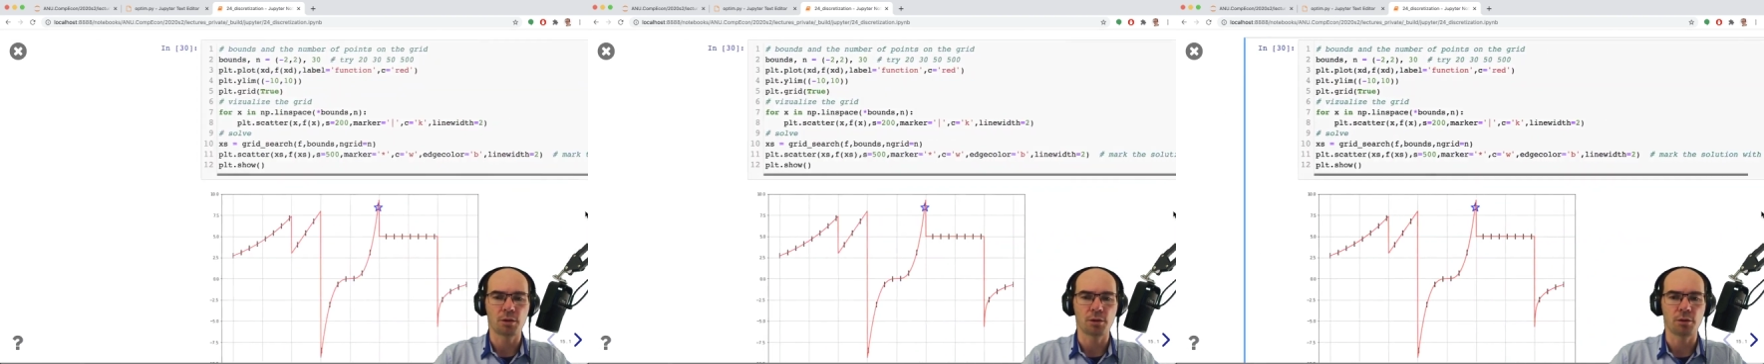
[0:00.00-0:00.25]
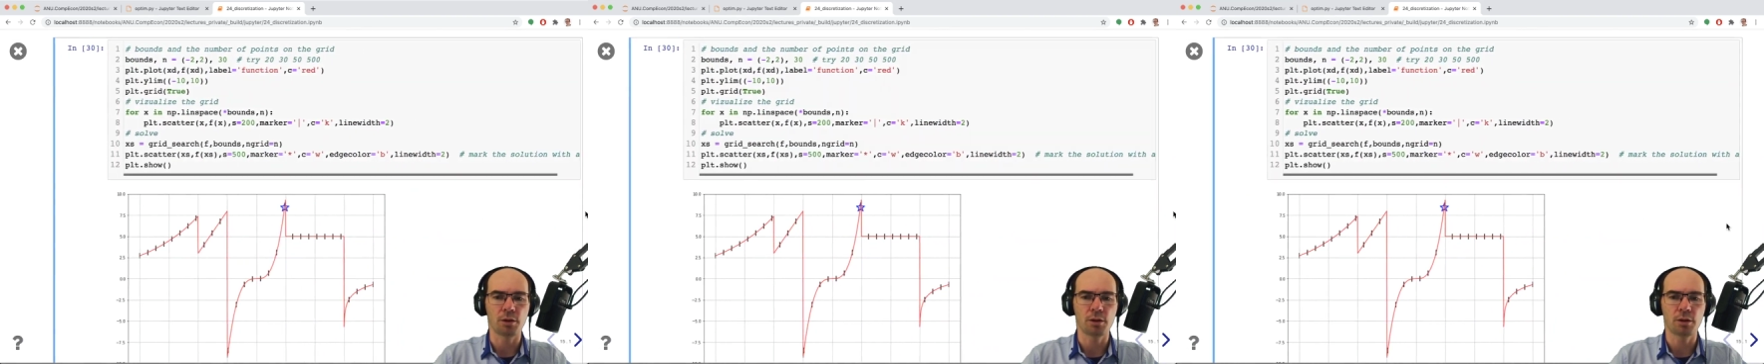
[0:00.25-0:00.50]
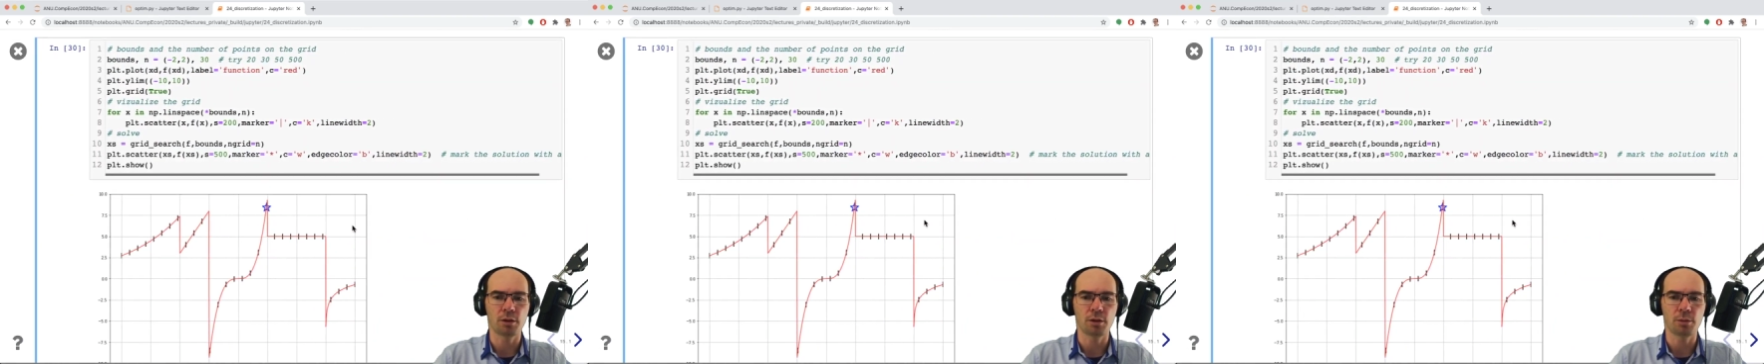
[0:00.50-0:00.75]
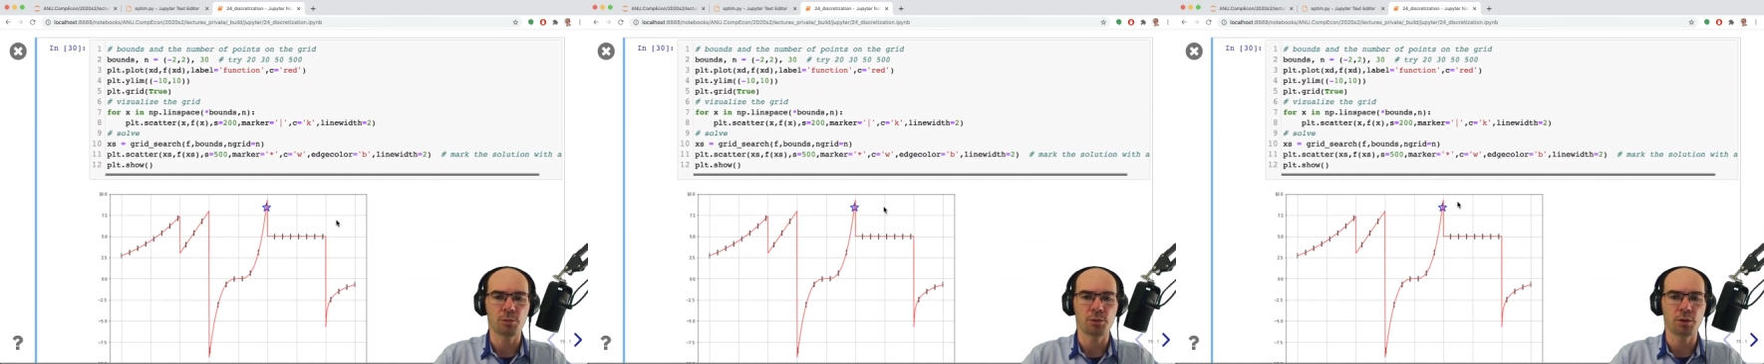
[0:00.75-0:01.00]

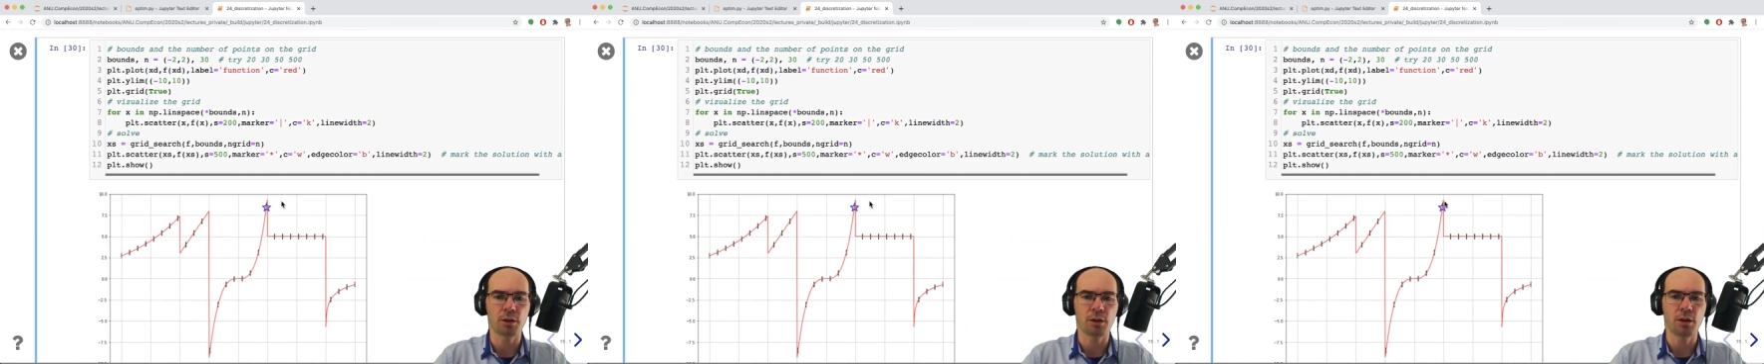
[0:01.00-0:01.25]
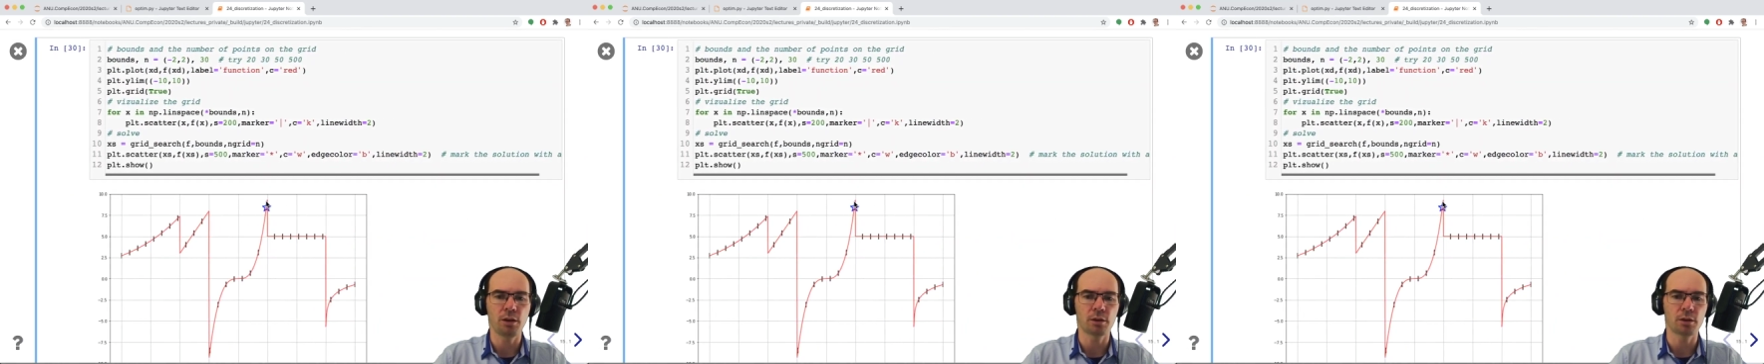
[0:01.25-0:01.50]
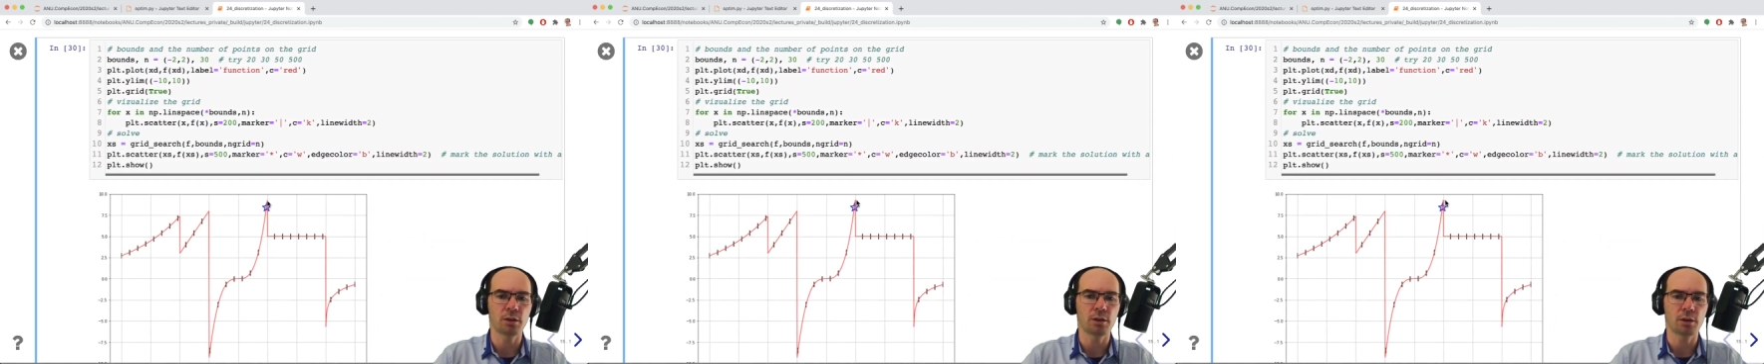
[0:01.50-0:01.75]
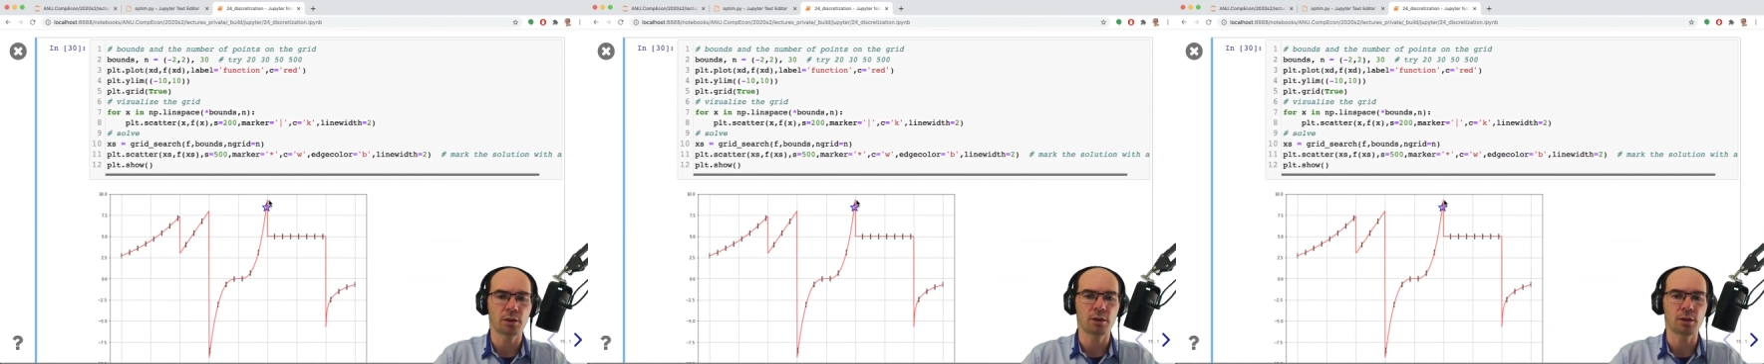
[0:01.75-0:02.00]
this point
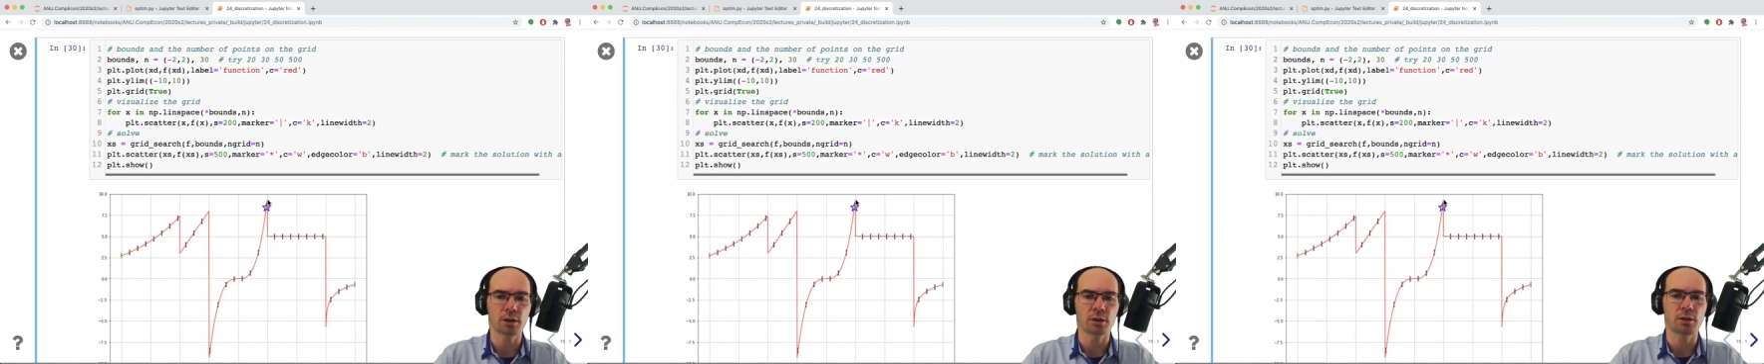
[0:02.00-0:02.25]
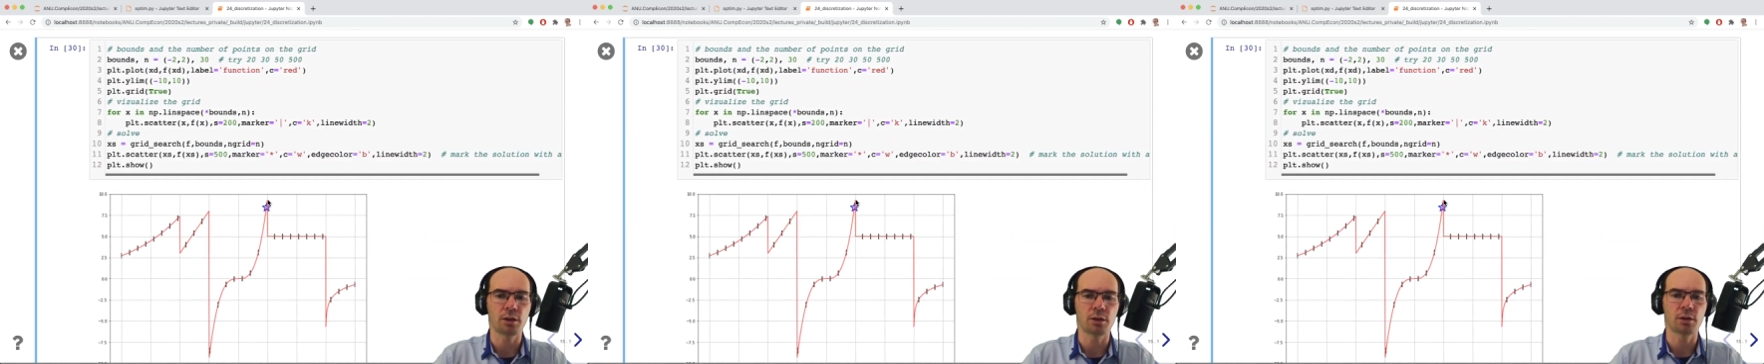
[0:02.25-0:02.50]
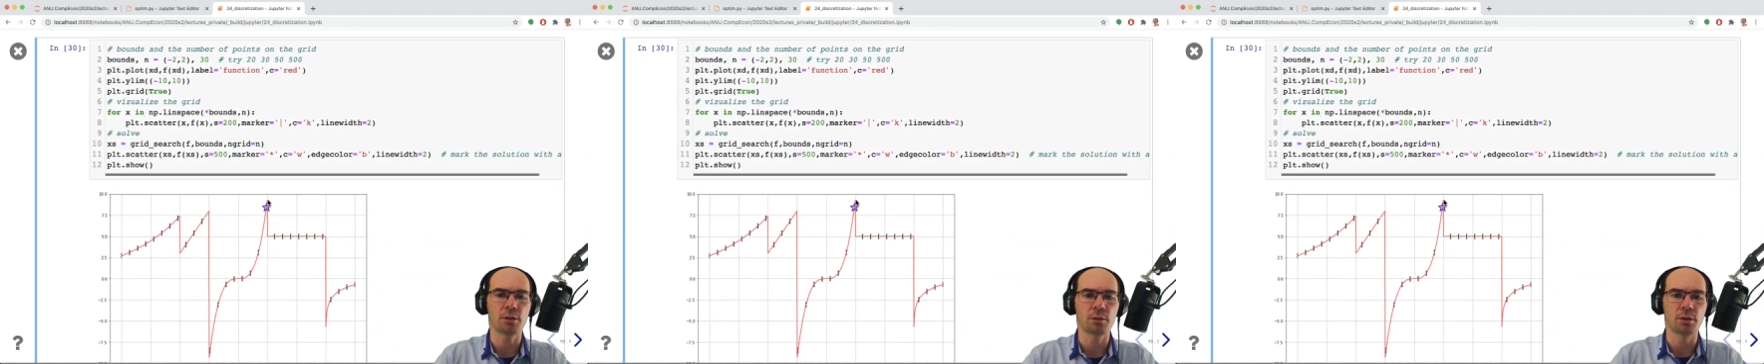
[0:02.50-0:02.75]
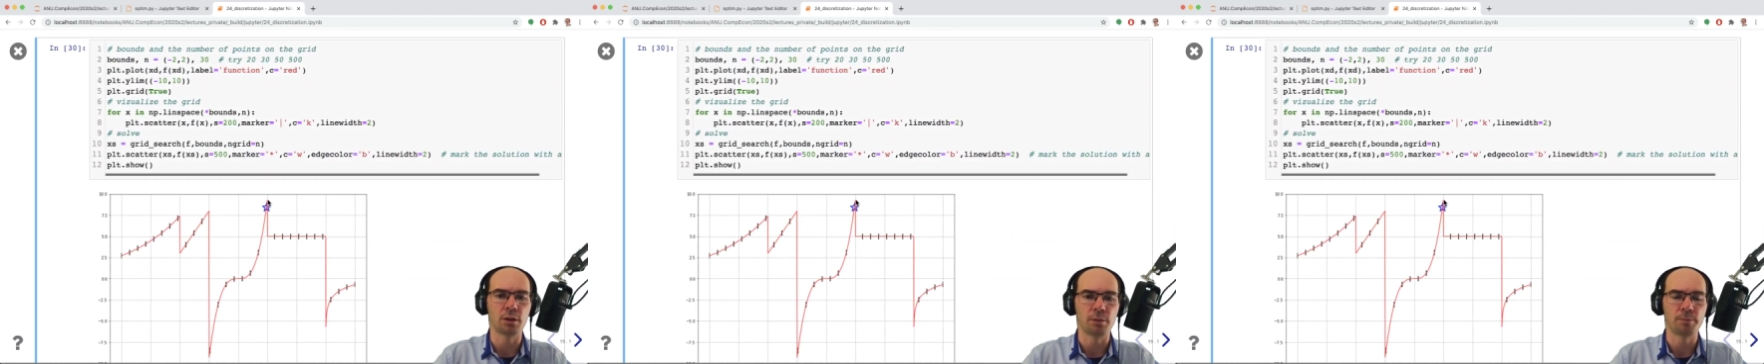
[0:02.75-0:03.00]
here is actually
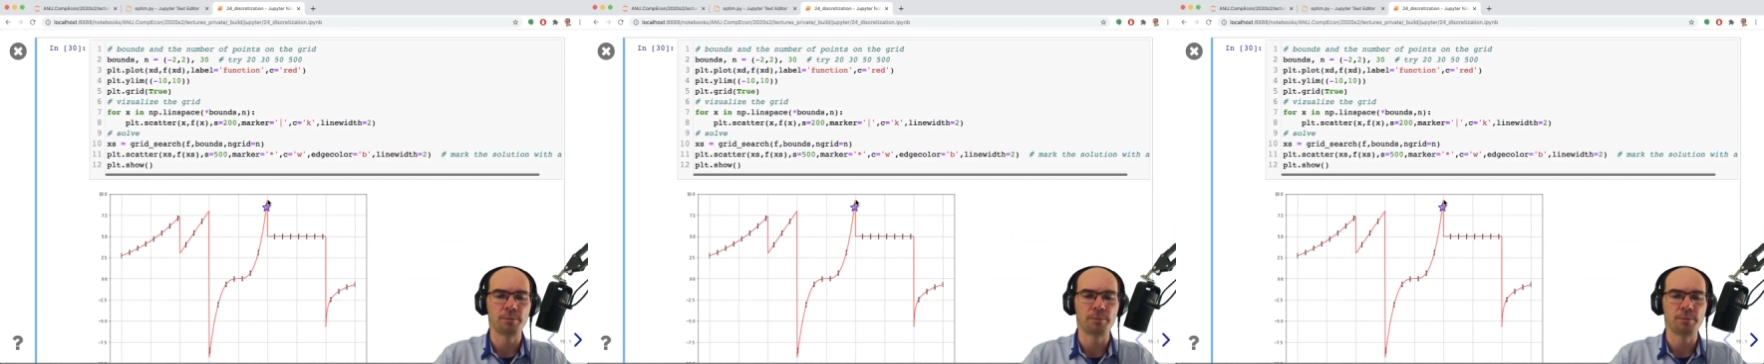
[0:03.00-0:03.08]
included.